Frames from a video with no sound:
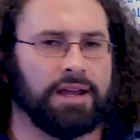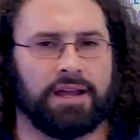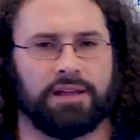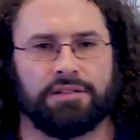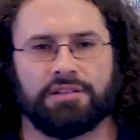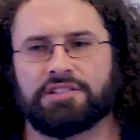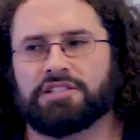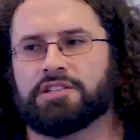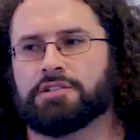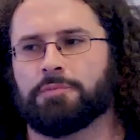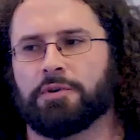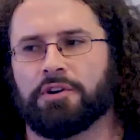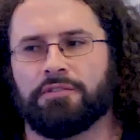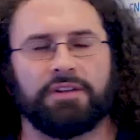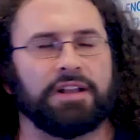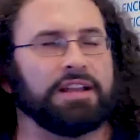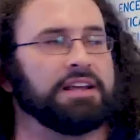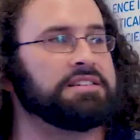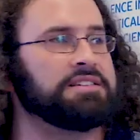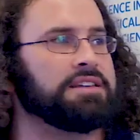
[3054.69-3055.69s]
Again, this is
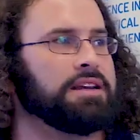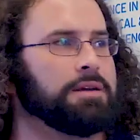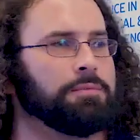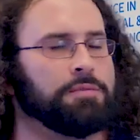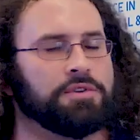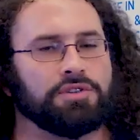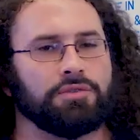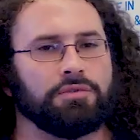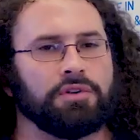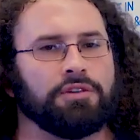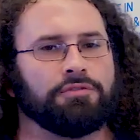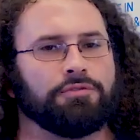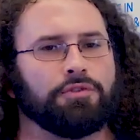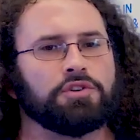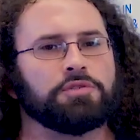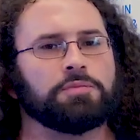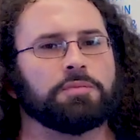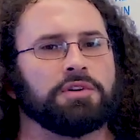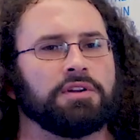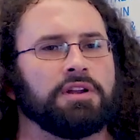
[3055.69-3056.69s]
perfectly set up as a
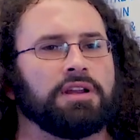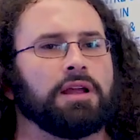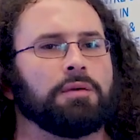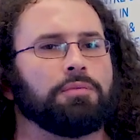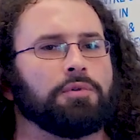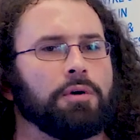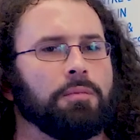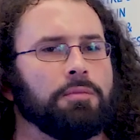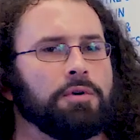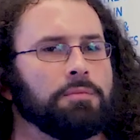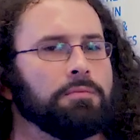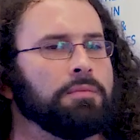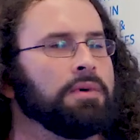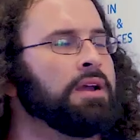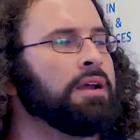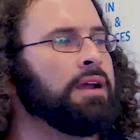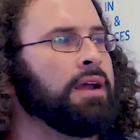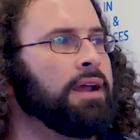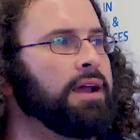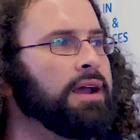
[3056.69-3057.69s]
reinforcement learning
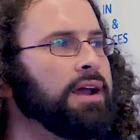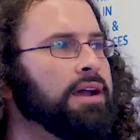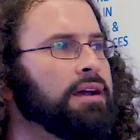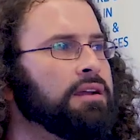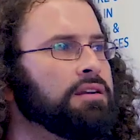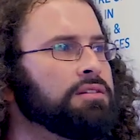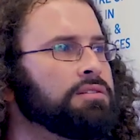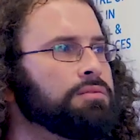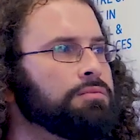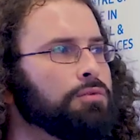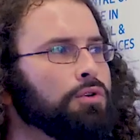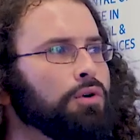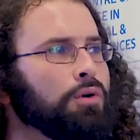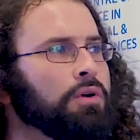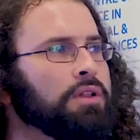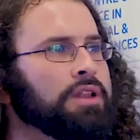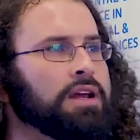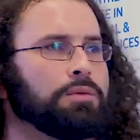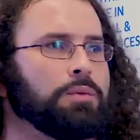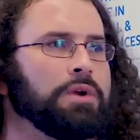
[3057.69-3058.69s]
problem, and
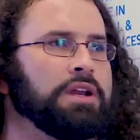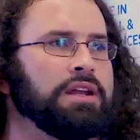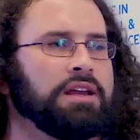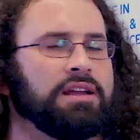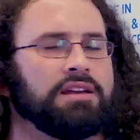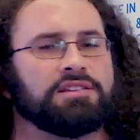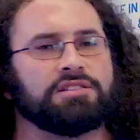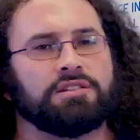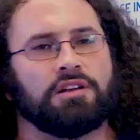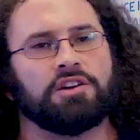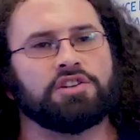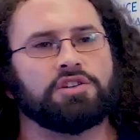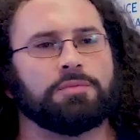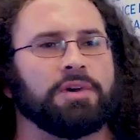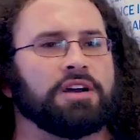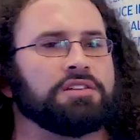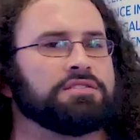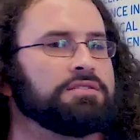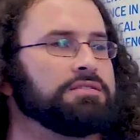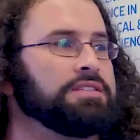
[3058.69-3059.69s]
all that we need is large
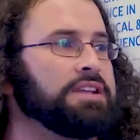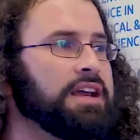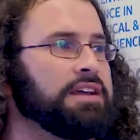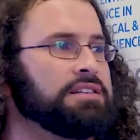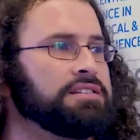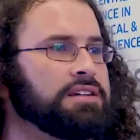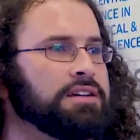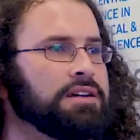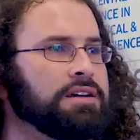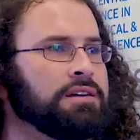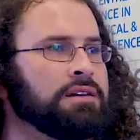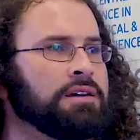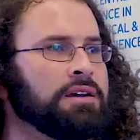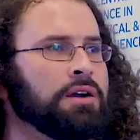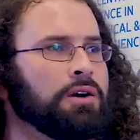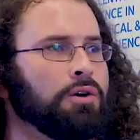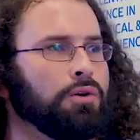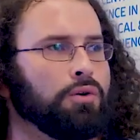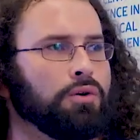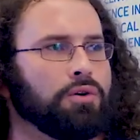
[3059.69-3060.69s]
amounts of
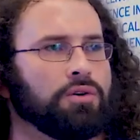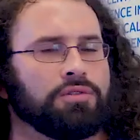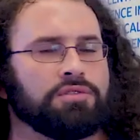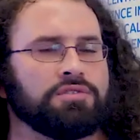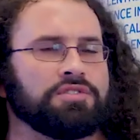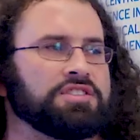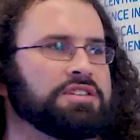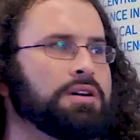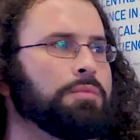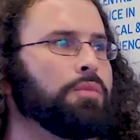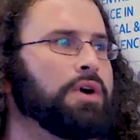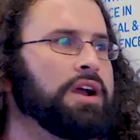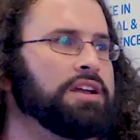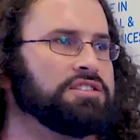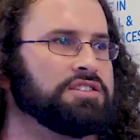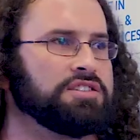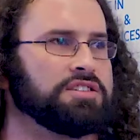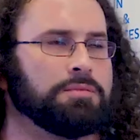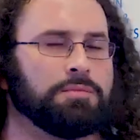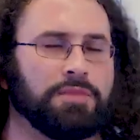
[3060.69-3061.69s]
data or some way to